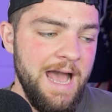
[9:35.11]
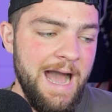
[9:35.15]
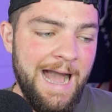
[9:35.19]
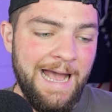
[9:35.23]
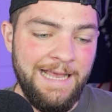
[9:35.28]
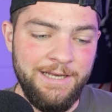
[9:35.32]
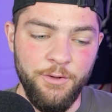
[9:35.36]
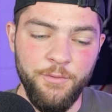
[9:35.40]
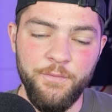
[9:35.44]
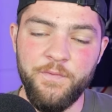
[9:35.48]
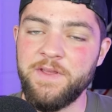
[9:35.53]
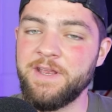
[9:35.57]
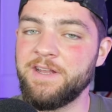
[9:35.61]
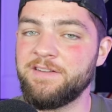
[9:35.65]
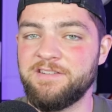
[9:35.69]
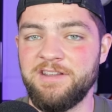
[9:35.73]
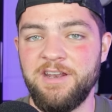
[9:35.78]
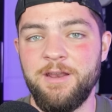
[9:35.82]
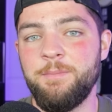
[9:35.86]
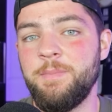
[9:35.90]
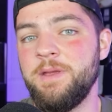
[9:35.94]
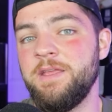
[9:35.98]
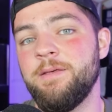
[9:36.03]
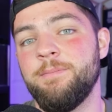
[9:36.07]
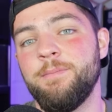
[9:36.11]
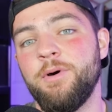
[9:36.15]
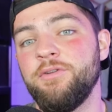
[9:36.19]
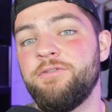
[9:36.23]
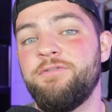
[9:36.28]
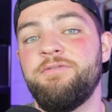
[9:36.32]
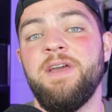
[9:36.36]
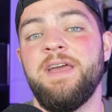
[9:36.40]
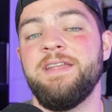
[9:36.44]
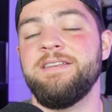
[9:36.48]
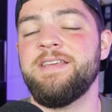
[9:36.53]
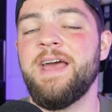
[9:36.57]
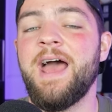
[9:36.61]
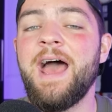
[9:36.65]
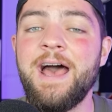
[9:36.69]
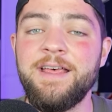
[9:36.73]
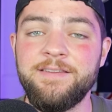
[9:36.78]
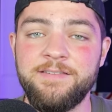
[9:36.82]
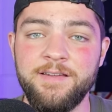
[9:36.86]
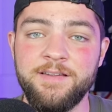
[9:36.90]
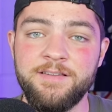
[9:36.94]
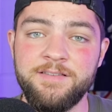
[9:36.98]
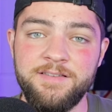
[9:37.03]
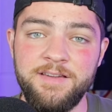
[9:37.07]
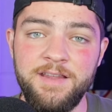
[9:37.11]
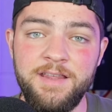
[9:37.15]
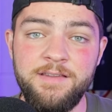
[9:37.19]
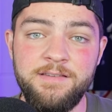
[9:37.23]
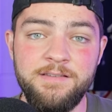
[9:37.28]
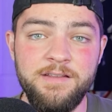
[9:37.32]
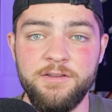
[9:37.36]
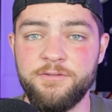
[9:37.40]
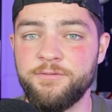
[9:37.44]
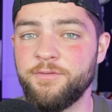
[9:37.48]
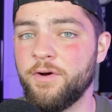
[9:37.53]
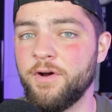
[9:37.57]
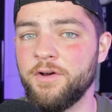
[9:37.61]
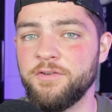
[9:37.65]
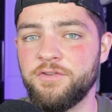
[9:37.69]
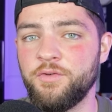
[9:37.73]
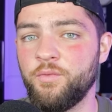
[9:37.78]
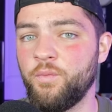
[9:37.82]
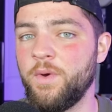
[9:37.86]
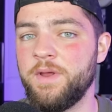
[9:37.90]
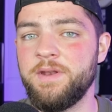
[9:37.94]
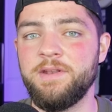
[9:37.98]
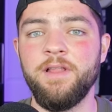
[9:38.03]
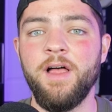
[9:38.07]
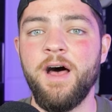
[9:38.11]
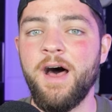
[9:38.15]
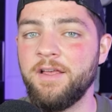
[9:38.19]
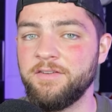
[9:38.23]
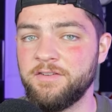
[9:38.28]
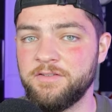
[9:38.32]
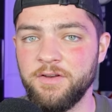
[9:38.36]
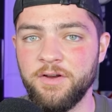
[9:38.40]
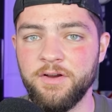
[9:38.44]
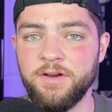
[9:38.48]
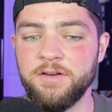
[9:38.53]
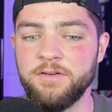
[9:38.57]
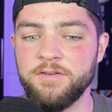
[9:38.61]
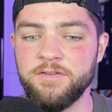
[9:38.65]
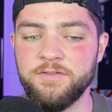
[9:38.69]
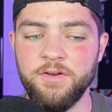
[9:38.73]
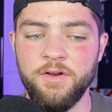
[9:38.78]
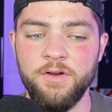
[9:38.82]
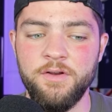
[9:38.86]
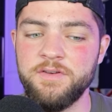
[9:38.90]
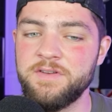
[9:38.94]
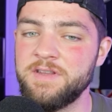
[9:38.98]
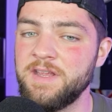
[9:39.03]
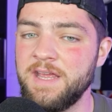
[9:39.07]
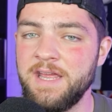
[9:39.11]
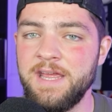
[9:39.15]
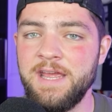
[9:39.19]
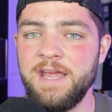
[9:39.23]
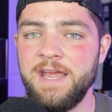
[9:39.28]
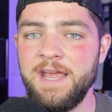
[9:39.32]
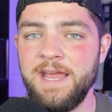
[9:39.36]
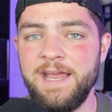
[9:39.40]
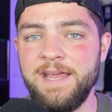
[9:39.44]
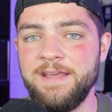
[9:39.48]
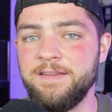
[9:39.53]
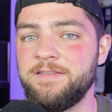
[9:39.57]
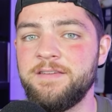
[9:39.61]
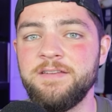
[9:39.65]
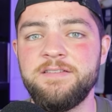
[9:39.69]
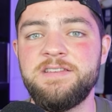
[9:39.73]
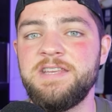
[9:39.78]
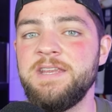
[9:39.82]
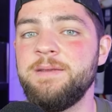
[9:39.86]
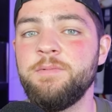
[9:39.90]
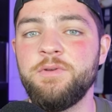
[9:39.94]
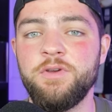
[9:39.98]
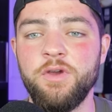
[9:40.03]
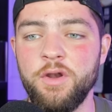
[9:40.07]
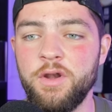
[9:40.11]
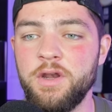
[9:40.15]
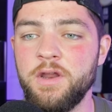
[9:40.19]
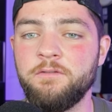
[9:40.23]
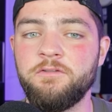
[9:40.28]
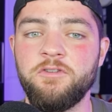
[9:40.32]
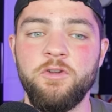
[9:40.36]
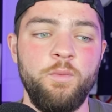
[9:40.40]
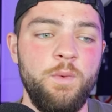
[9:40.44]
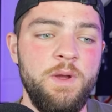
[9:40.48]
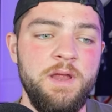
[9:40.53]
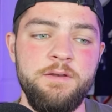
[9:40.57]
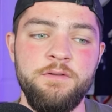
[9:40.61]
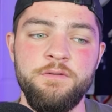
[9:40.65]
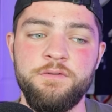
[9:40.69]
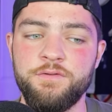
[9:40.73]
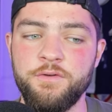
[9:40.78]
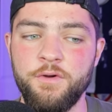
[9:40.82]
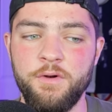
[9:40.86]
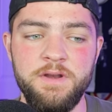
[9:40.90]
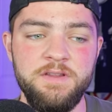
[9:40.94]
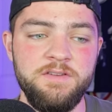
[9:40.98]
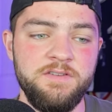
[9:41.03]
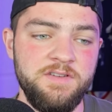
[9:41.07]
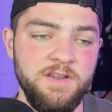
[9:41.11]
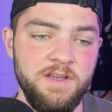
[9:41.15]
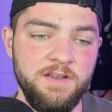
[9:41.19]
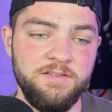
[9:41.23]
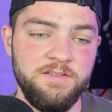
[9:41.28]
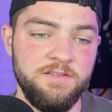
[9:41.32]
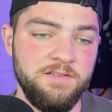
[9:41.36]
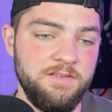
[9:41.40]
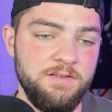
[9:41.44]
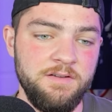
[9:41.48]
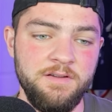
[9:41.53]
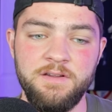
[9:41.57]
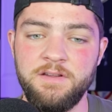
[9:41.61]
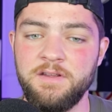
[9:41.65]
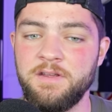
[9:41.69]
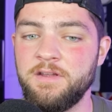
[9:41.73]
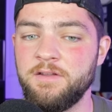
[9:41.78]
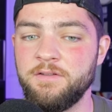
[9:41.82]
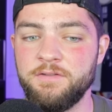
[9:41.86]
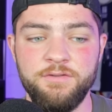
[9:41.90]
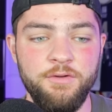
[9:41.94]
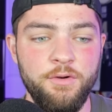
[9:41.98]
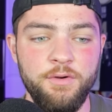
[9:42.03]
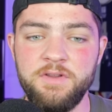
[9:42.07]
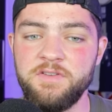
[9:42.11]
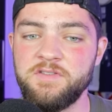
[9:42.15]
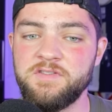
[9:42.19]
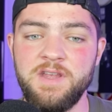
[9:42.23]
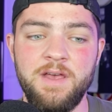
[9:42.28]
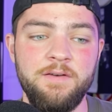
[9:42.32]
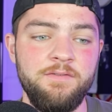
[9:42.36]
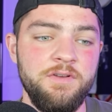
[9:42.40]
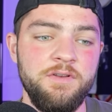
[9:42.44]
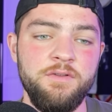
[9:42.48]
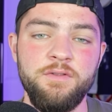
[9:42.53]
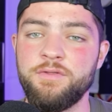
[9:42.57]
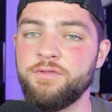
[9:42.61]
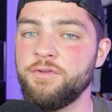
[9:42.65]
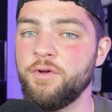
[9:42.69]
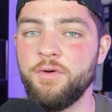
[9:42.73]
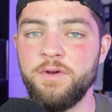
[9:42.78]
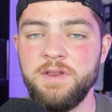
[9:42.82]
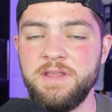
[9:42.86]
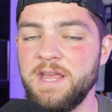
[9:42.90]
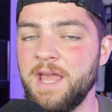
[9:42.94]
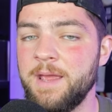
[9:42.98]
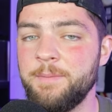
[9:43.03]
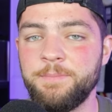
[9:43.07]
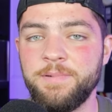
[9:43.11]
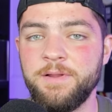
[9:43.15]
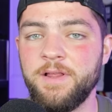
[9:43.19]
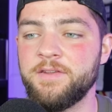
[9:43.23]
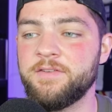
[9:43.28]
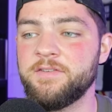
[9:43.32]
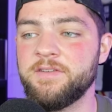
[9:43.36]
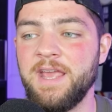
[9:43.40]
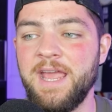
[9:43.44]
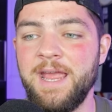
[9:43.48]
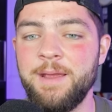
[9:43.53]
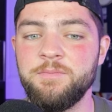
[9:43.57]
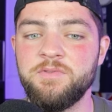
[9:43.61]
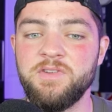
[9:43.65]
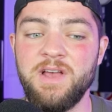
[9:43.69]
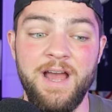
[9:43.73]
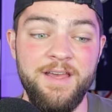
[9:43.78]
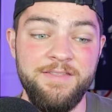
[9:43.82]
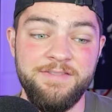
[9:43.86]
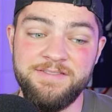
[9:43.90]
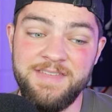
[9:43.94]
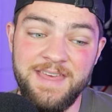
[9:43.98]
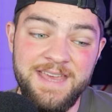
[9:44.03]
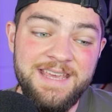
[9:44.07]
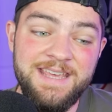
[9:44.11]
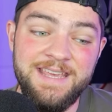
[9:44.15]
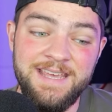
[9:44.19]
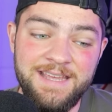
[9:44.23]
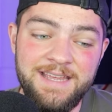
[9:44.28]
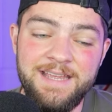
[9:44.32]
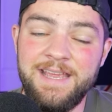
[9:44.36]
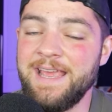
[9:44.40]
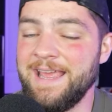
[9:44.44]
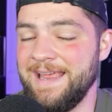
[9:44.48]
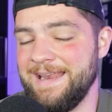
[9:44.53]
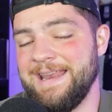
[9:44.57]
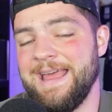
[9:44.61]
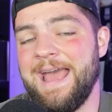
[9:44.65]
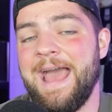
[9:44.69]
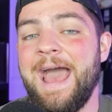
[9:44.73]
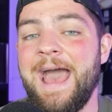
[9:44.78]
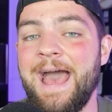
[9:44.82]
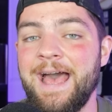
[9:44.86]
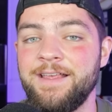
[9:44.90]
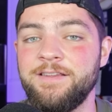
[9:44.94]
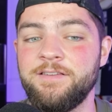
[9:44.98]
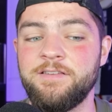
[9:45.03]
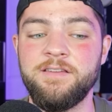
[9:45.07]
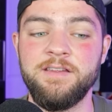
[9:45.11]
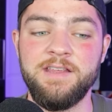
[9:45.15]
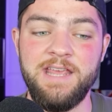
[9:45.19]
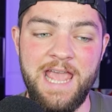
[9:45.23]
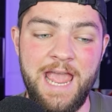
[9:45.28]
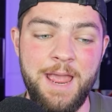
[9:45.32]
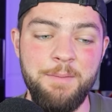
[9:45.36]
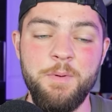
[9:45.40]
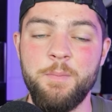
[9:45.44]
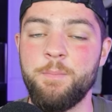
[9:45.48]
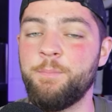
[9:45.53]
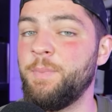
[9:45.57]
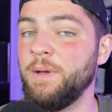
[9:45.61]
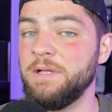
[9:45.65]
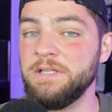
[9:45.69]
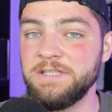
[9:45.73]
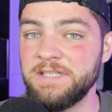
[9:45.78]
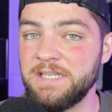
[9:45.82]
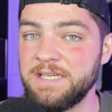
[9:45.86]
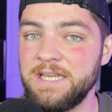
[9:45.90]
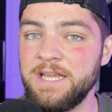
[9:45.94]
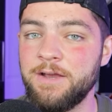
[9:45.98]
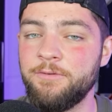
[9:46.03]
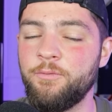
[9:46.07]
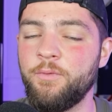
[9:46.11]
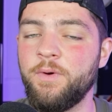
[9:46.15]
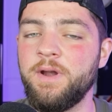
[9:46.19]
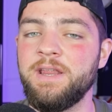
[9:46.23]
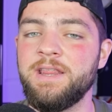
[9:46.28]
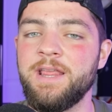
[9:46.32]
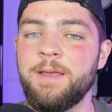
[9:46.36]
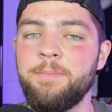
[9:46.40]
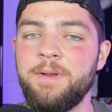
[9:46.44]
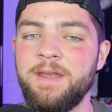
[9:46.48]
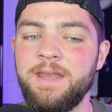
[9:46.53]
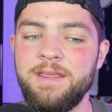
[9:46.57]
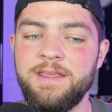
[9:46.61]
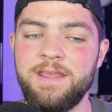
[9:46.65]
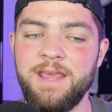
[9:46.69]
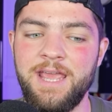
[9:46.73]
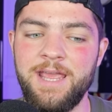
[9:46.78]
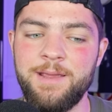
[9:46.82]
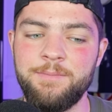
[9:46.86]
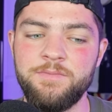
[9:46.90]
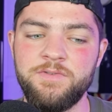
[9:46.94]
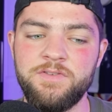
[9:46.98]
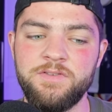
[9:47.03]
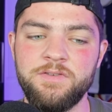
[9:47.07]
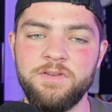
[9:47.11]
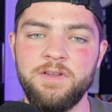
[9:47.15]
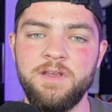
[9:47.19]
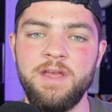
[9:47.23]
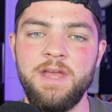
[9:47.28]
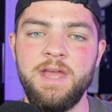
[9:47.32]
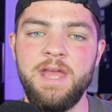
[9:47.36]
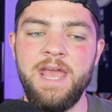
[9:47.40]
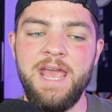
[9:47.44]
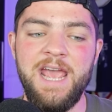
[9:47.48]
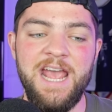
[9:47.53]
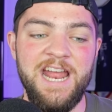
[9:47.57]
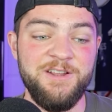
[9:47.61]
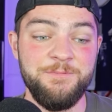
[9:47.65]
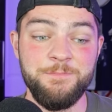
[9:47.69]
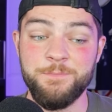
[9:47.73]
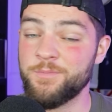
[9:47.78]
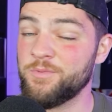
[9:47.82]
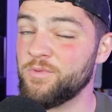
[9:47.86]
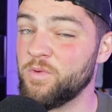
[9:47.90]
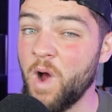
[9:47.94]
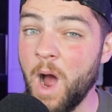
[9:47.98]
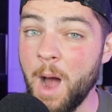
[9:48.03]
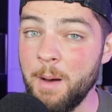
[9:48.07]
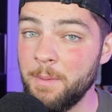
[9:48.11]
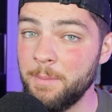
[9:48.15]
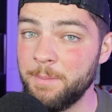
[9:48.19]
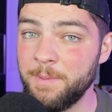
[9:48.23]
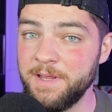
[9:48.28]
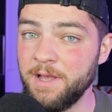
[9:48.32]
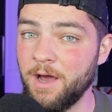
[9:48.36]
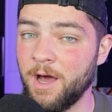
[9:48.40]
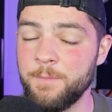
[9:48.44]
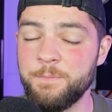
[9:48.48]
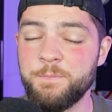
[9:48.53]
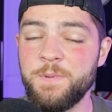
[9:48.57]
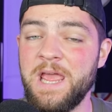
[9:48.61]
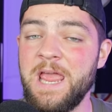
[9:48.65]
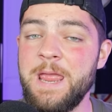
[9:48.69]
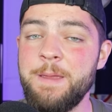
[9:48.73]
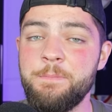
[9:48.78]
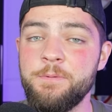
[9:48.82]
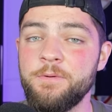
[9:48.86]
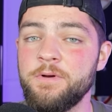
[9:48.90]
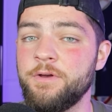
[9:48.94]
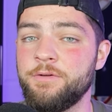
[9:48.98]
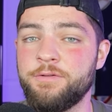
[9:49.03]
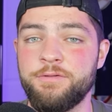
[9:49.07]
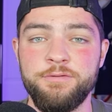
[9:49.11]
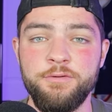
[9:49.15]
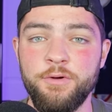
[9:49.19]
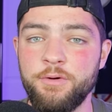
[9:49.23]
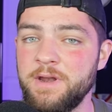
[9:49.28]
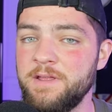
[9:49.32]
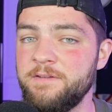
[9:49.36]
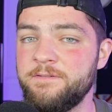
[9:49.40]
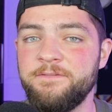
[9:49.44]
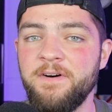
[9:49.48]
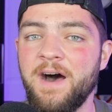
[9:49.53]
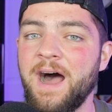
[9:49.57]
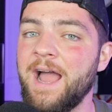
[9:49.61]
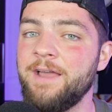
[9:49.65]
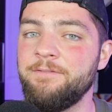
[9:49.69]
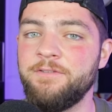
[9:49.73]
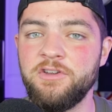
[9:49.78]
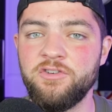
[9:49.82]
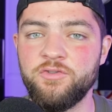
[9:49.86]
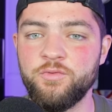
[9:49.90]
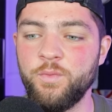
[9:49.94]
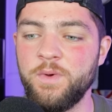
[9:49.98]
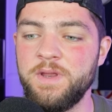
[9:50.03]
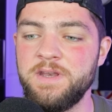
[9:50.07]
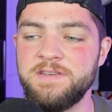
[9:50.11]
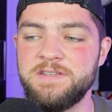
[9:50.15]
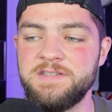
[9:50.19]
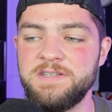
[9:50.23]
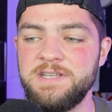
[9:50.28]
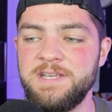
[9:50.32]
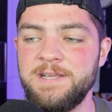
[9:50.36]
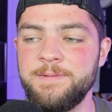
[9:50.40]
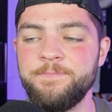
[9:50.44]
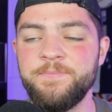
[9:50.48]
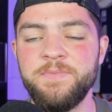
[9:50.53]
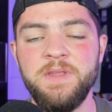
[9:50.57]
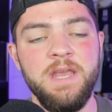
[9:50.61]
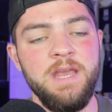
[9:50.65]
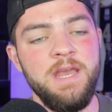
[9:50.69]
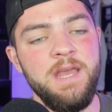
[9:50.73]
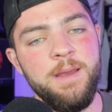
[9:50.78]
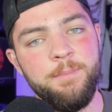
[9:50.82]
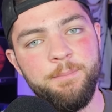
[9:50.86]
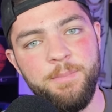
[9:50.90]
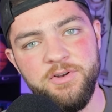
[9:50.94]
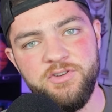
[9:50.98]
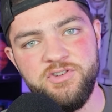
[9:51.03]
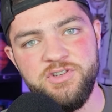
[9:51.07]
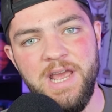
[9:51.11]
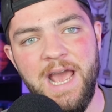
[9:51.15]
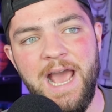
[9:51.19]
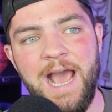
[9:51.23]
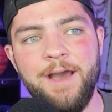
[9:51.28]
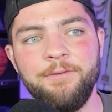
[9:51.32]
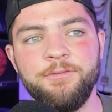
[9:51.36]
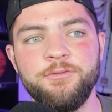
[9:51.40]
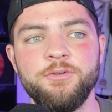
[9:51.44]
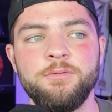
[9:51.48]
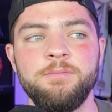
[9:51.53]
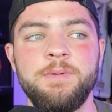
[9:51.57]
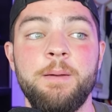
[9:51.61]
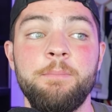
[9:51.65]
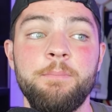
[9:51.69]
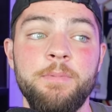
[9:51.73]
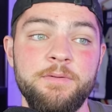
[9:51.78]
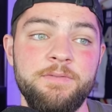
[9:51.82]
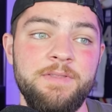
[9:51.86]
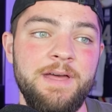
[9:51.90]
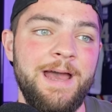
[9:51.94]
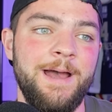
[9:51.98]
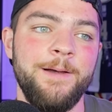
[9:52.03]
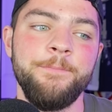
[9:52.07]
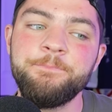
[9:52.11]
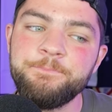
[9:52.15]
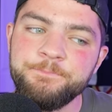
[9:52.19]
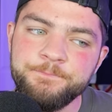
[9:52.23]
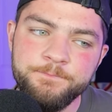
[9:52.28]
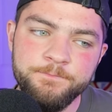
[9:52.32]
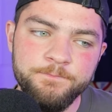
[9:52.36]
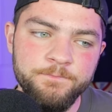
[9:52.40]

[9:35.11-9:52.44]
I don't think it's going to be the most fantastic season as far as the win loss are concerned. Is the team good enough to win 36, 37, 38 plus games? I think it has the capability of winning that many games. It's probably on paper a 35 ish win team, but you have to remember that